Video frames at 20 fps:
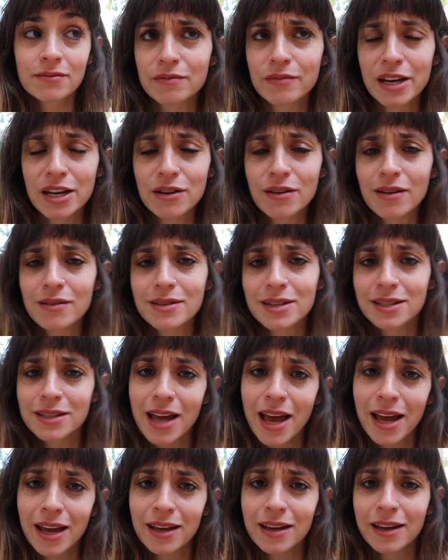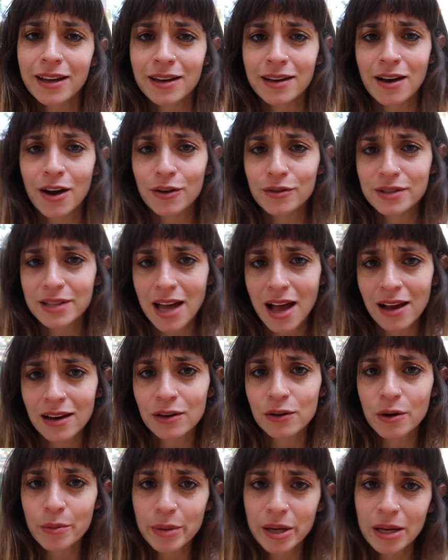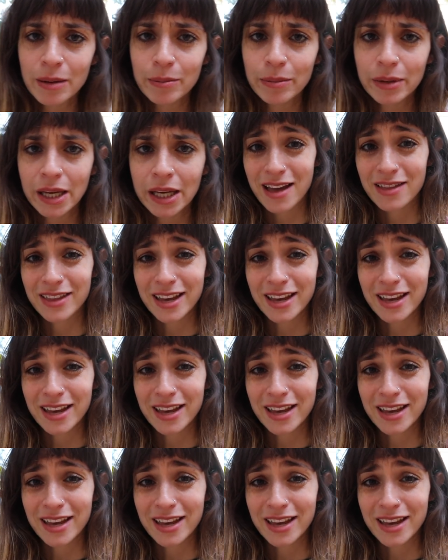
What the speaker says: when you go and stay in a hotel or a B&B,